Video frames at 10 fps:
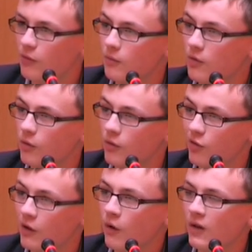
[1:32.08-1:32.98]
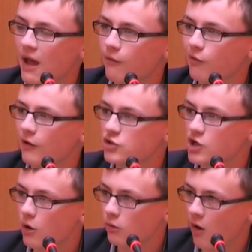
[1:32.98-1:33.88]
to be focusing on areas like
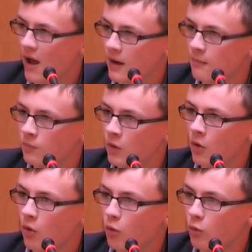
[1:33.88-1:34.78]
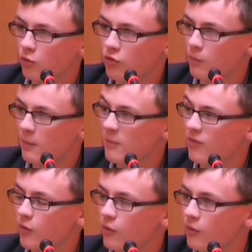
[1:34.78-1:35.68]
Childline? Or should we be
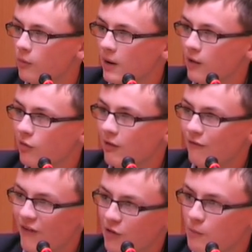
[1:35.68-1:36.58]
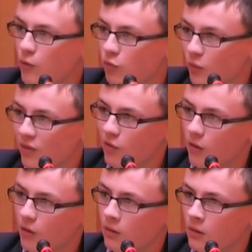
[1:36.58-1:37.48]
focusing on places like Facebook,
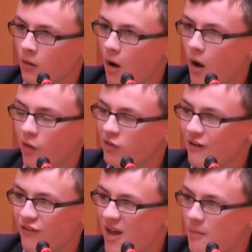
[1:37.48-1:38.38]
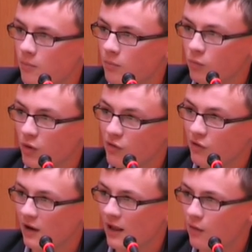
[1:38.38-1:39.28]
Twitter, Ask FM
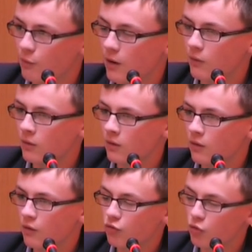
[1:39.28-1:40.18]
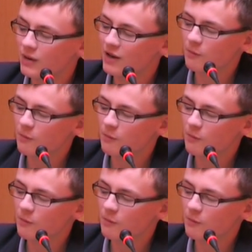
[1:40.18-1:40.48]
recently as well? Do we need